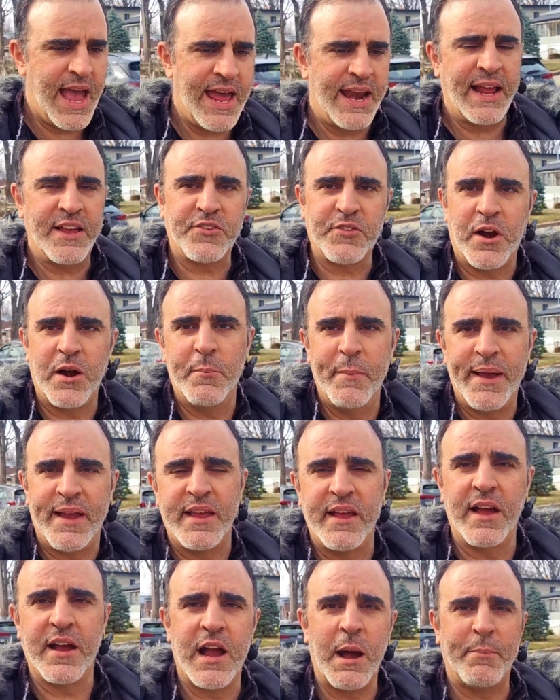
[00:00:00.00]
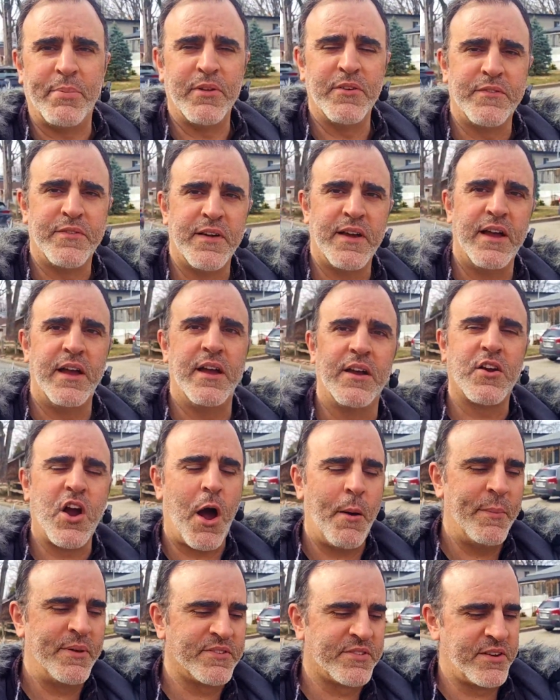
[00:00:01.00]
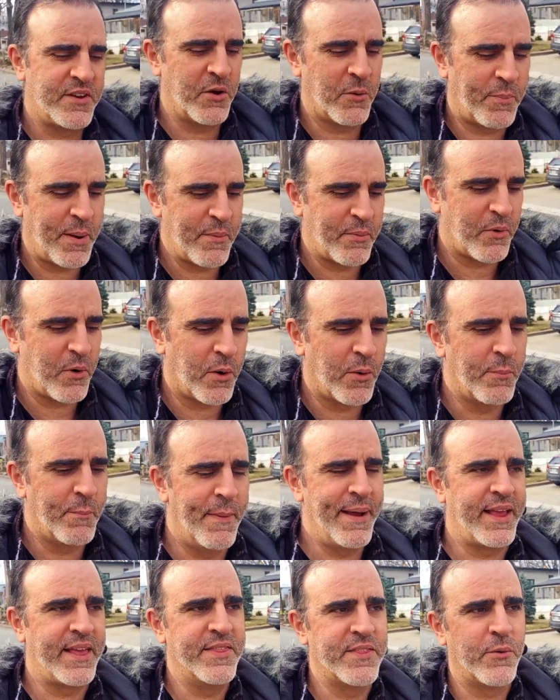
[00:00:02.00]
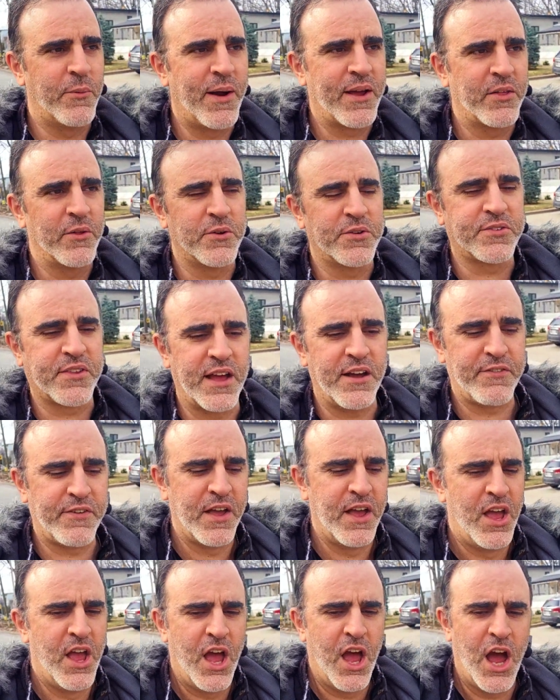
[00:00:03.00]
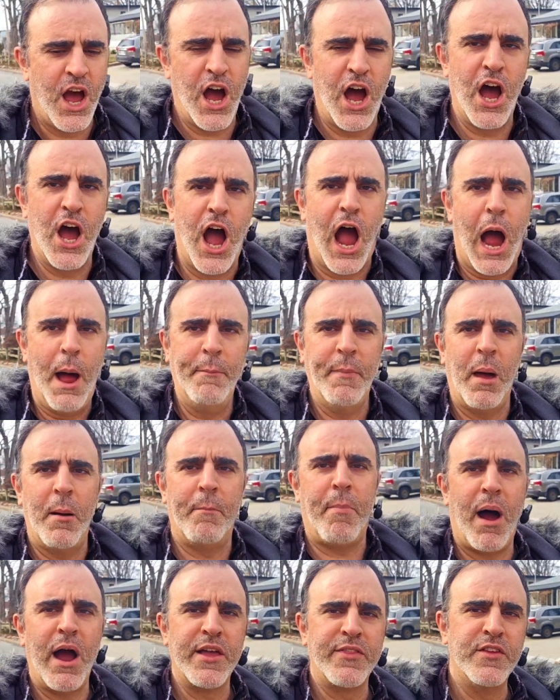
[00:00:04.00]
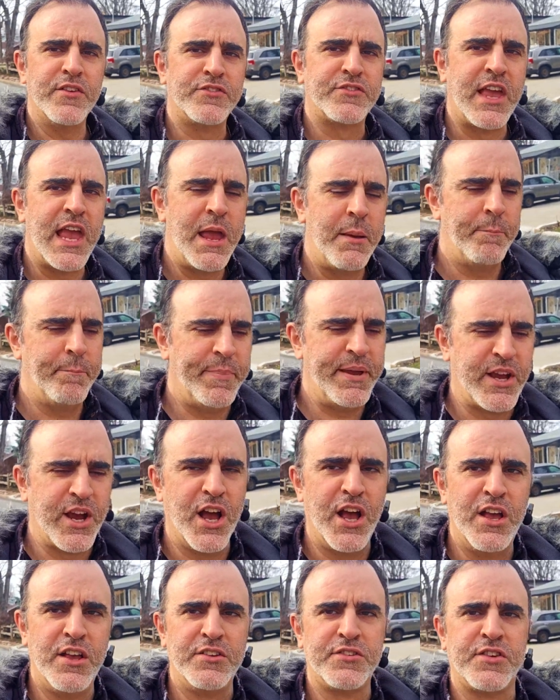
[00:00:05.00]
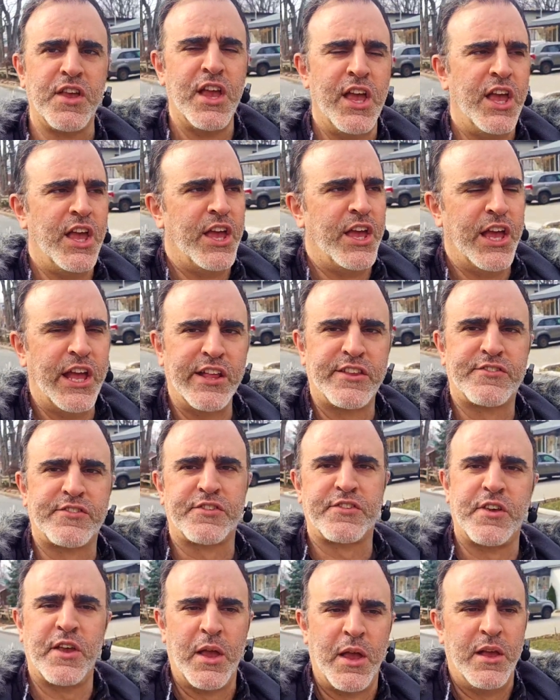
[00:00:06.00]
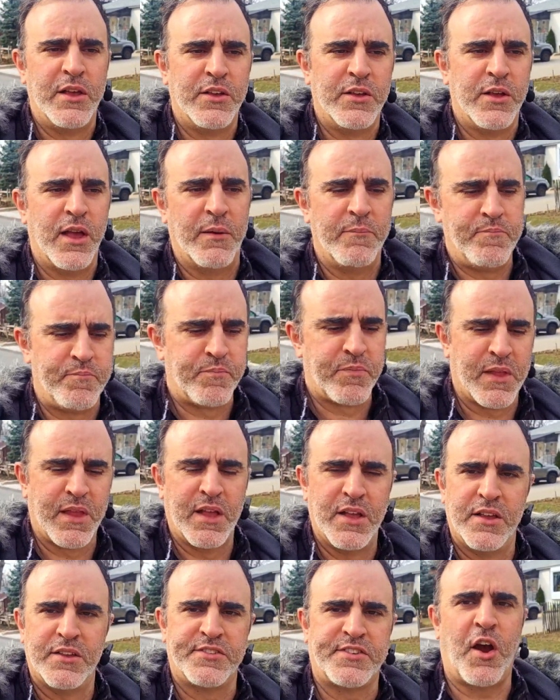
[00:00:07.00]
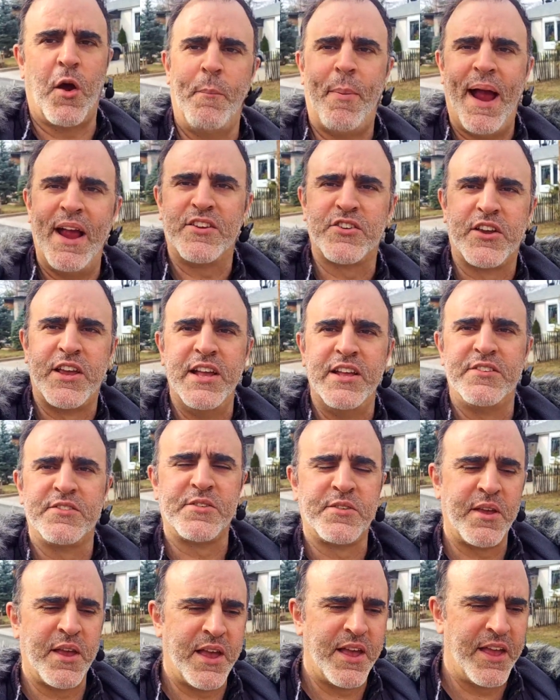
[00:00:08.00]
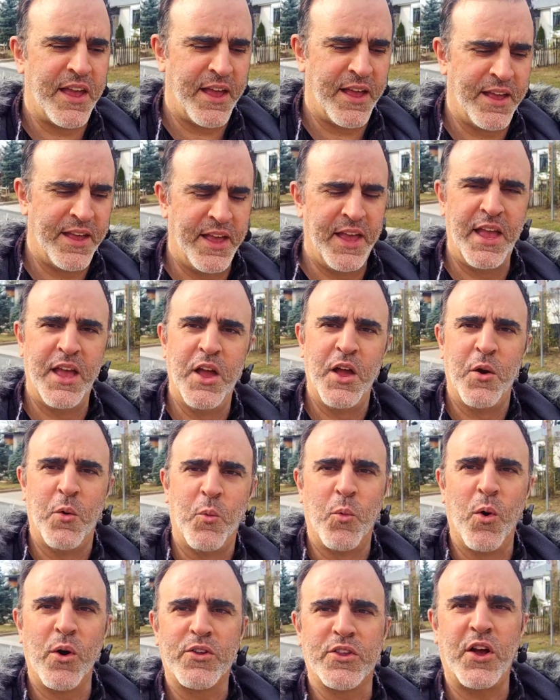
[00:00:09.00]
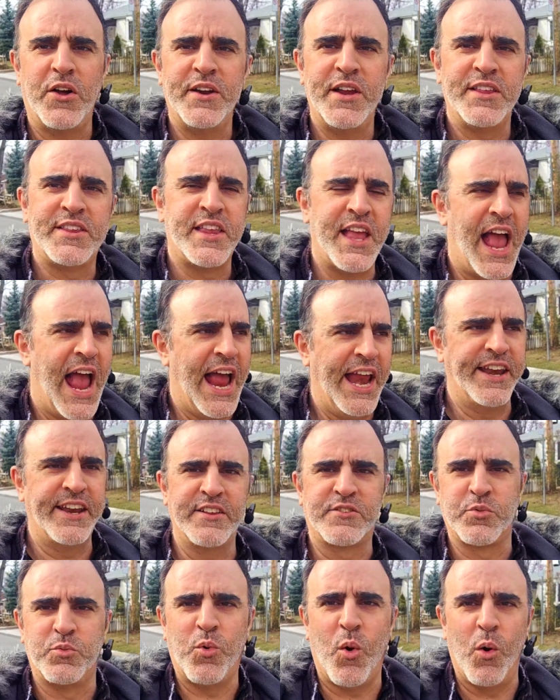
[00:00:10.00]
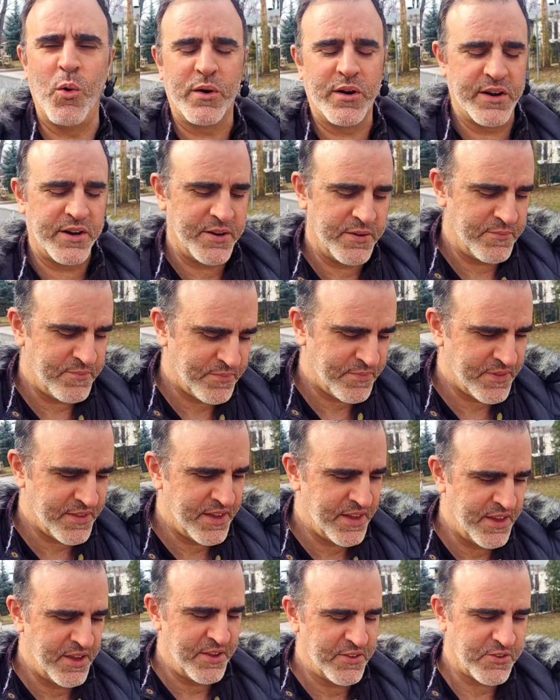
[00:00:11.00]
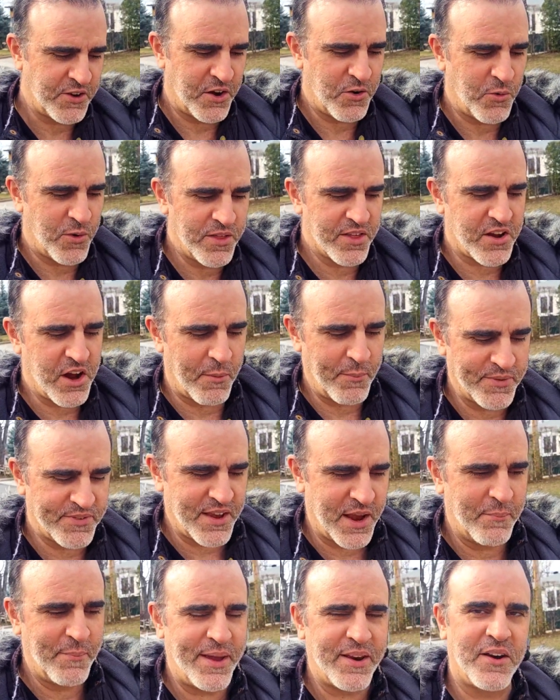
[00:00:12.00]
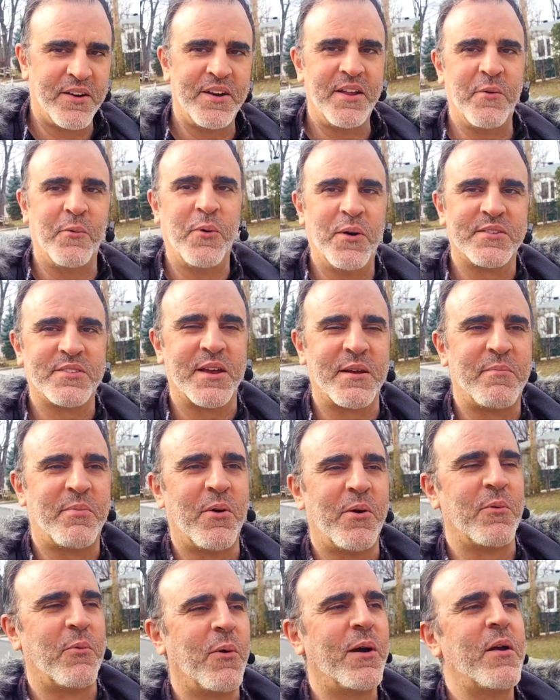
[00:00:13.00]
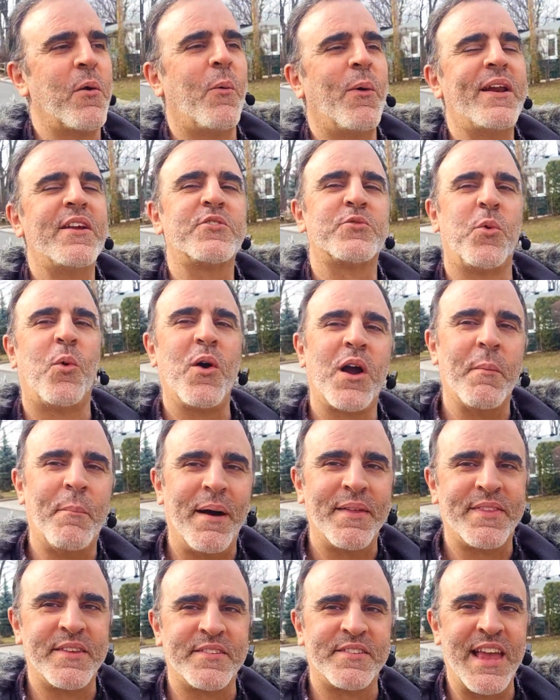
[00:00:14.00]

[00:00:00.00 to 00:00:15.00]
and I started making a couple of comments. You know, people are making the regular stuff. I'm not buying this game because it's Sour Patch Kids worked on it and it's woke. So one of the comments I made on it was like, bro, what is woke about this